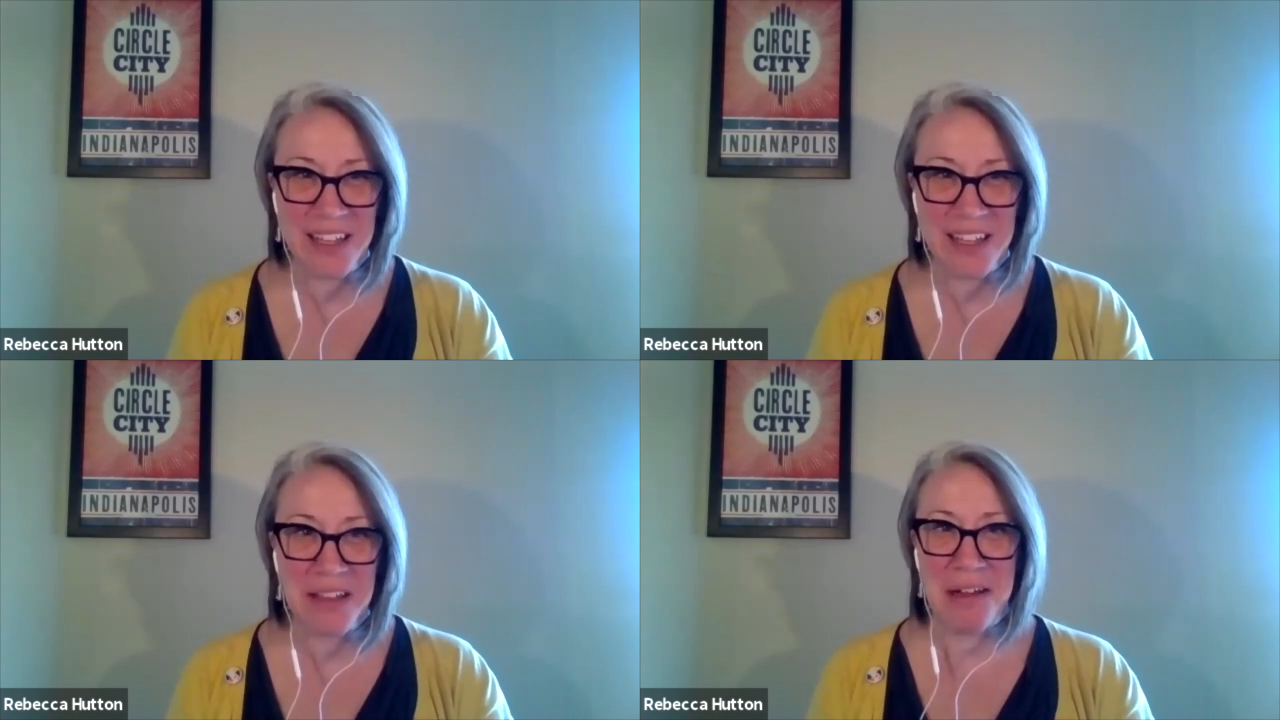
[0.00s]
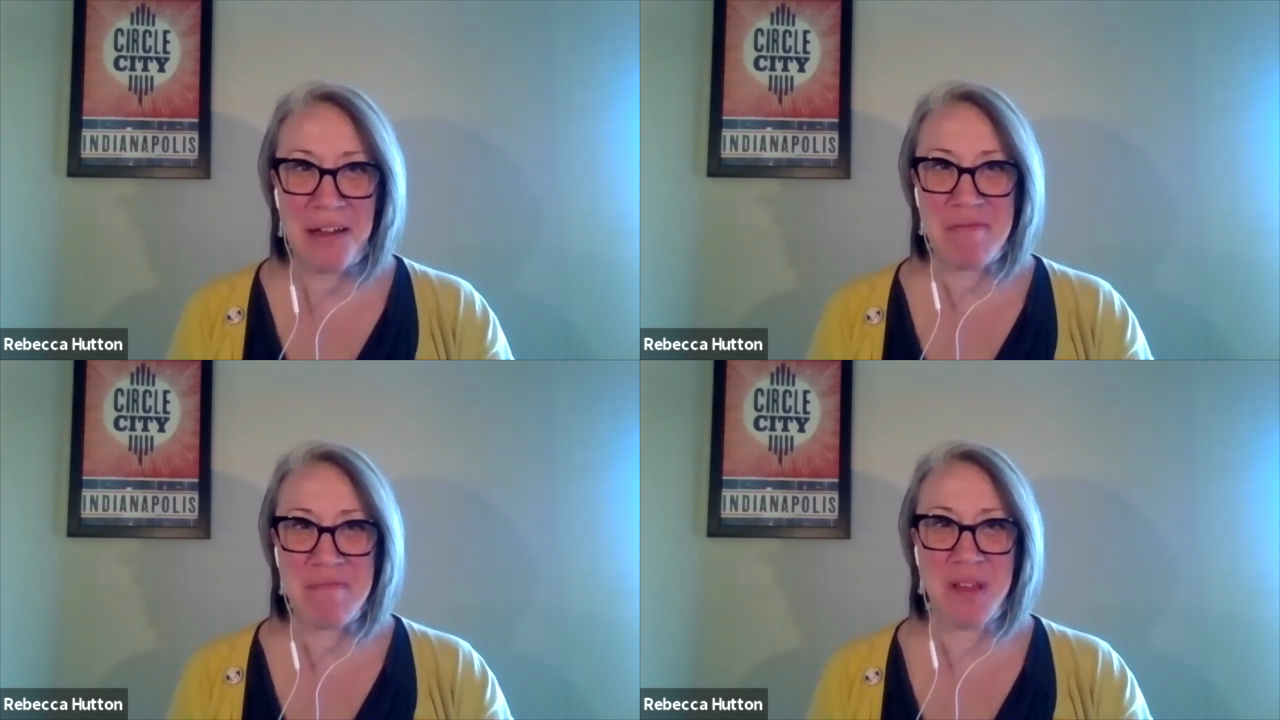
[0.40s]

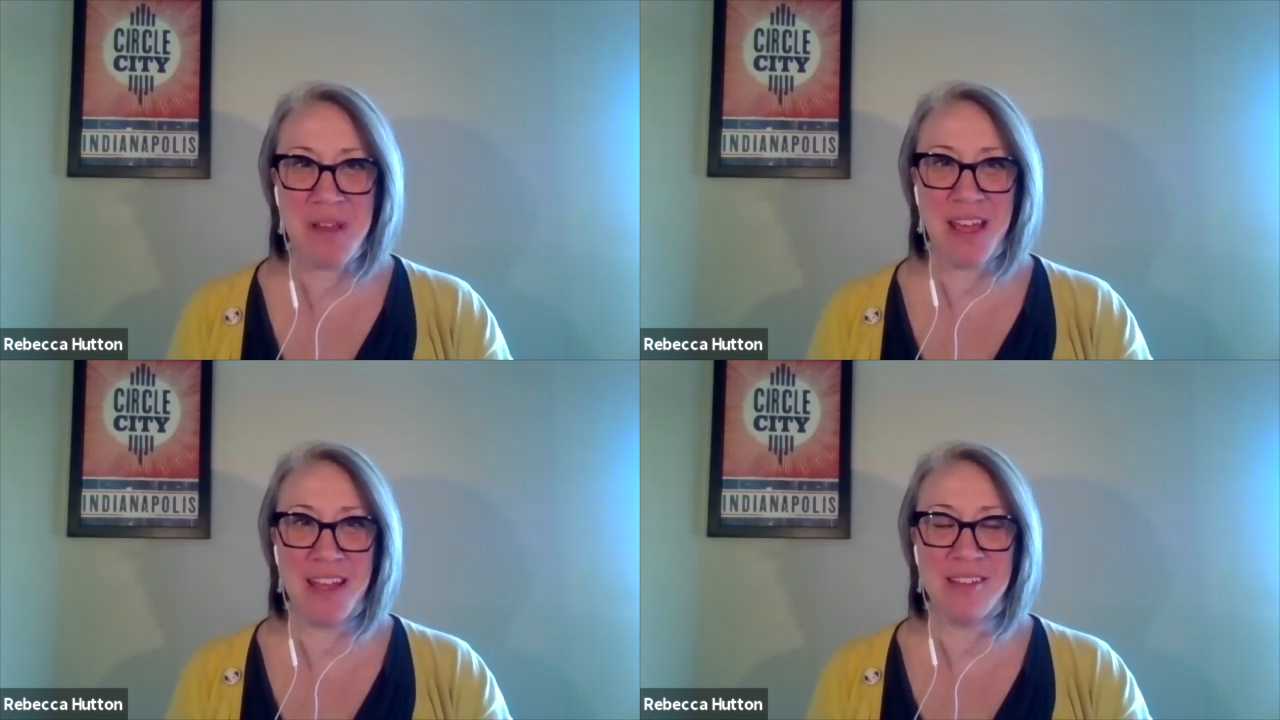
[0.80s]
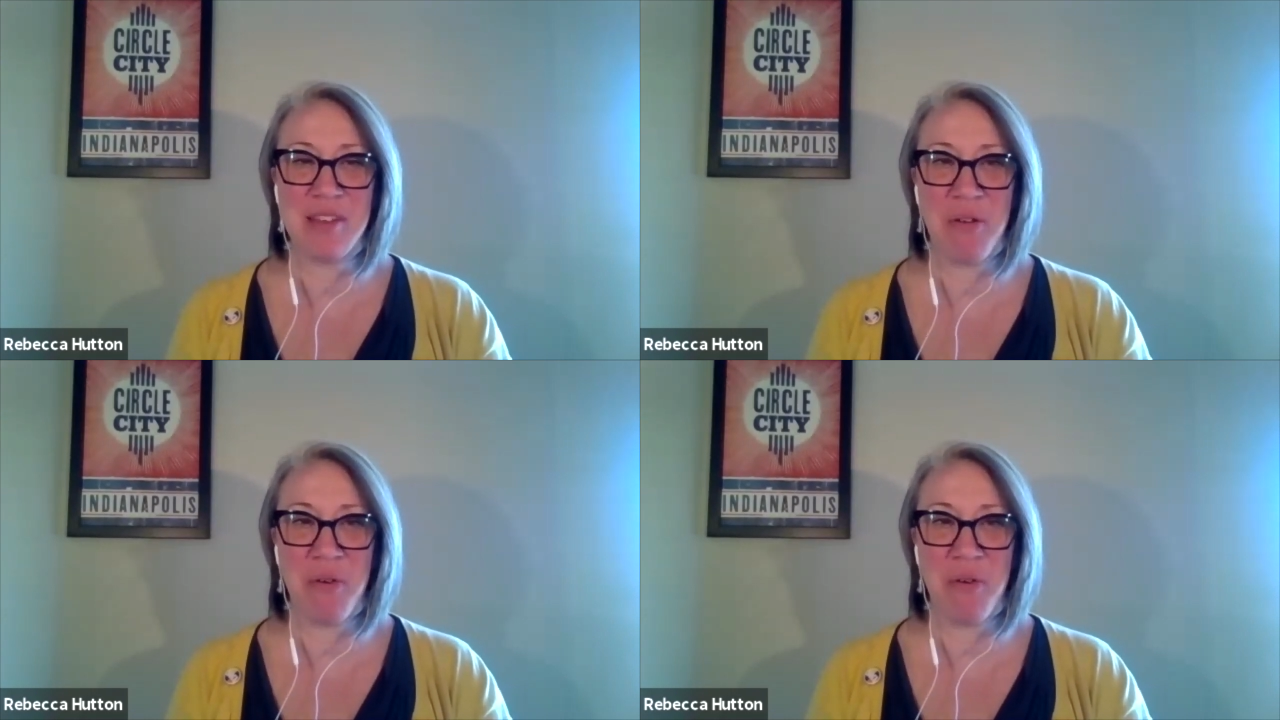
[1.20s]
And
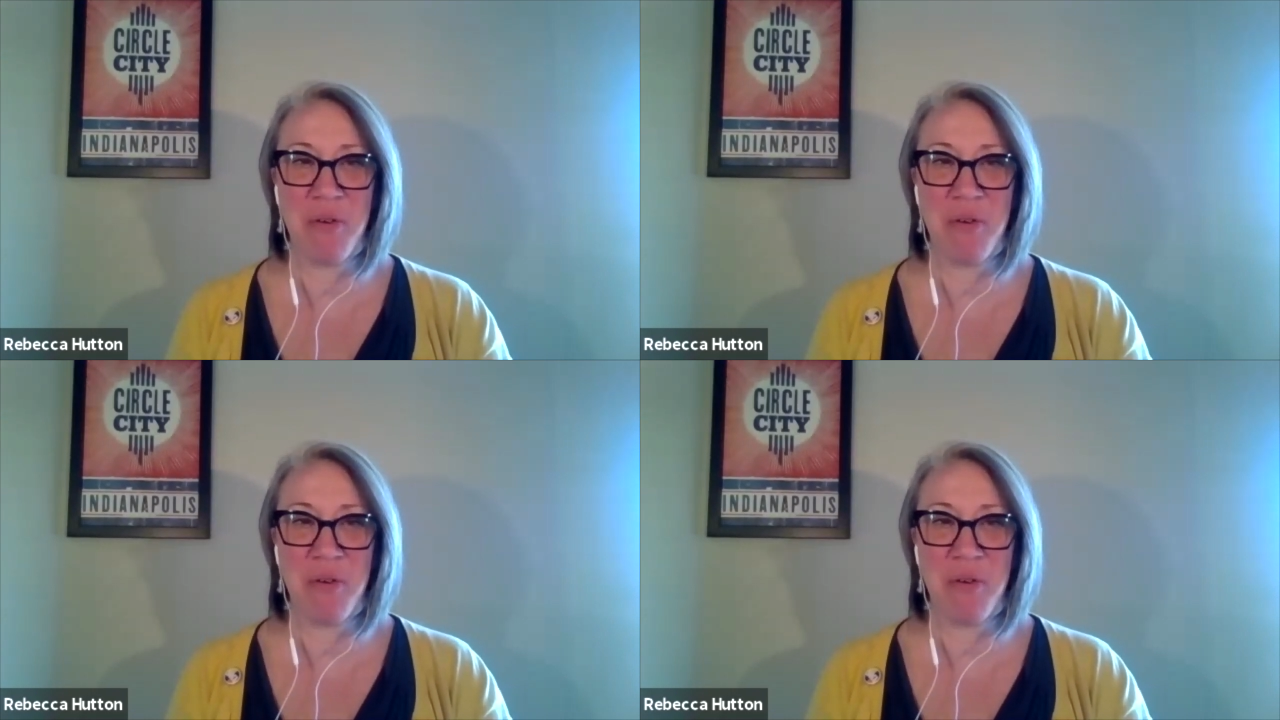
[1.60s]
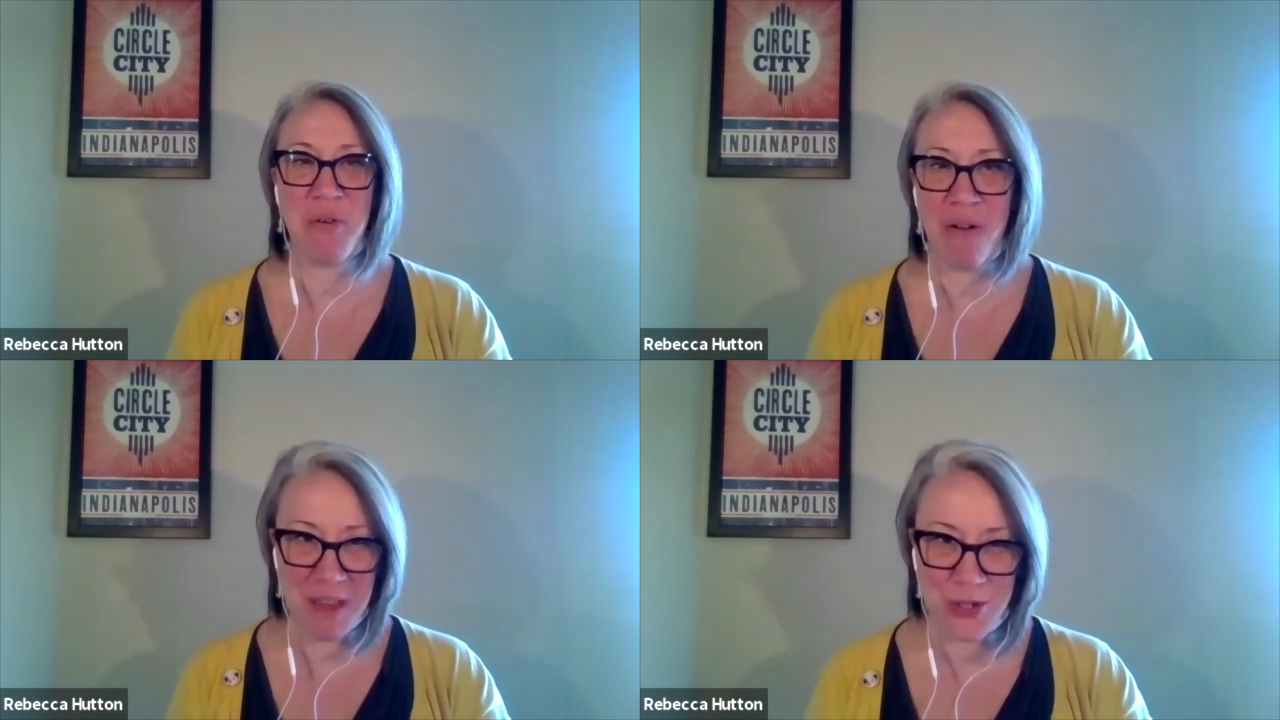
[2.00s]
so how are we
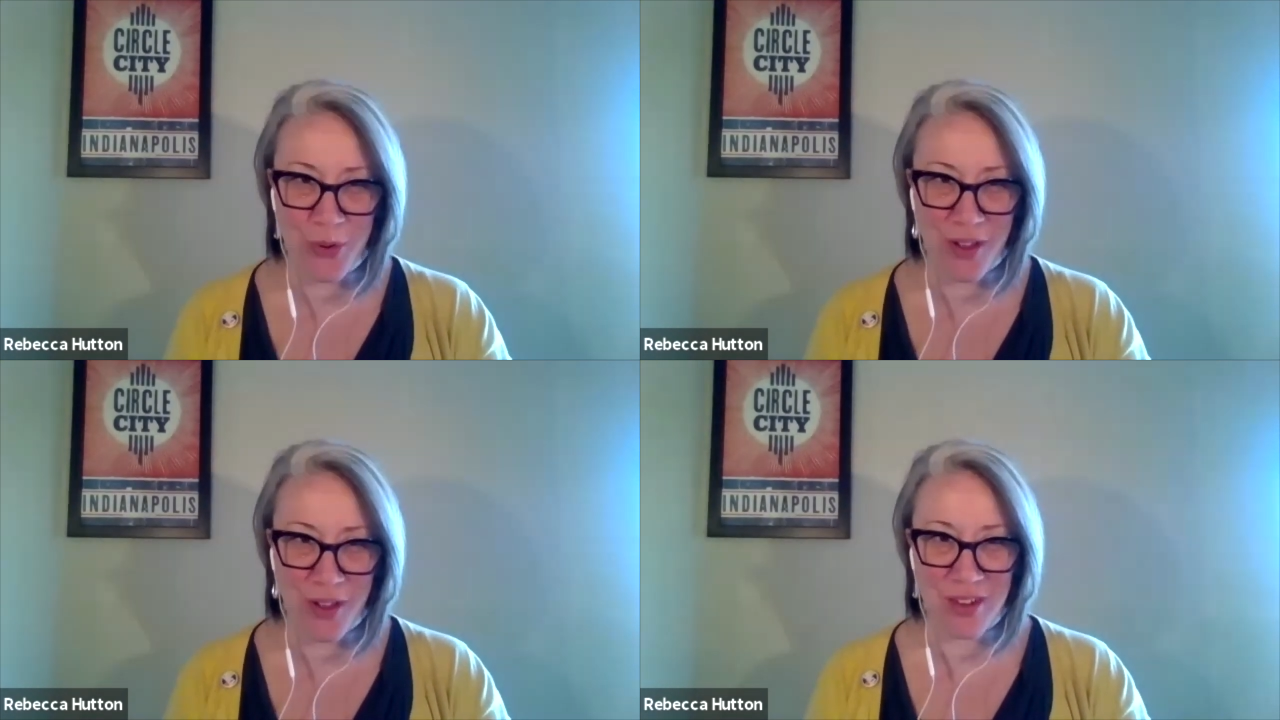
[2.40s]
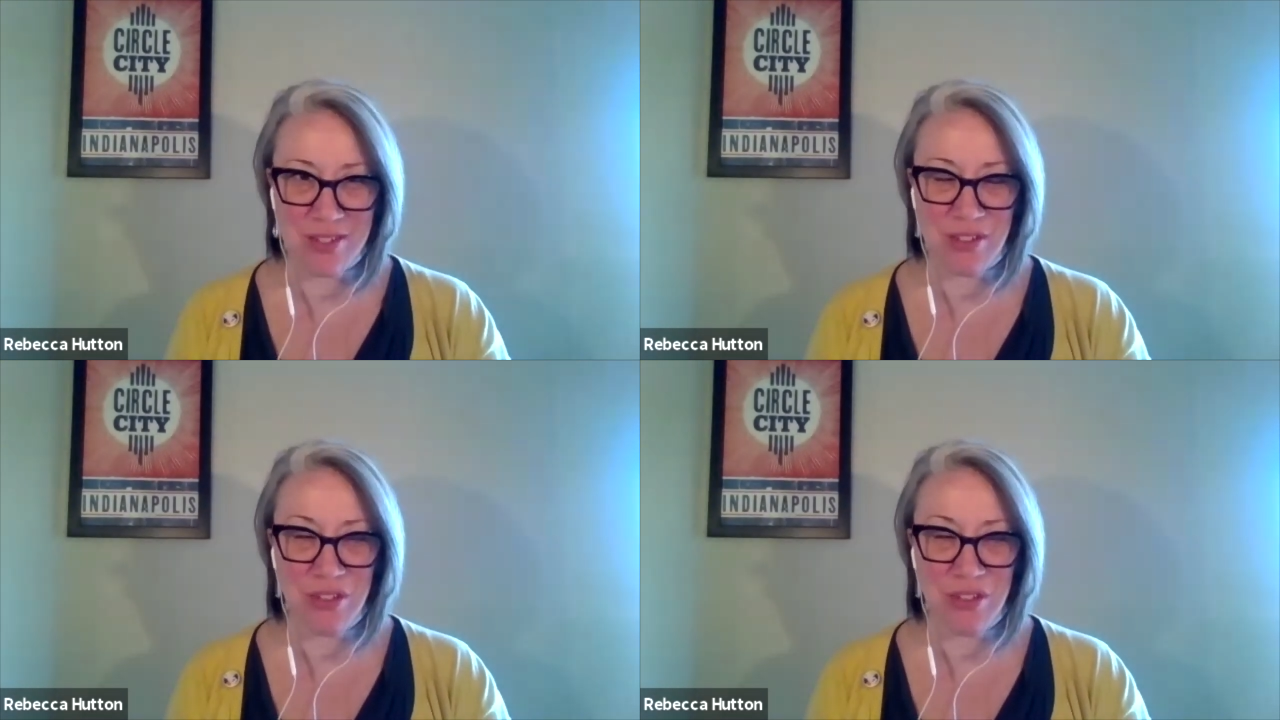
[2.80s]
making sure that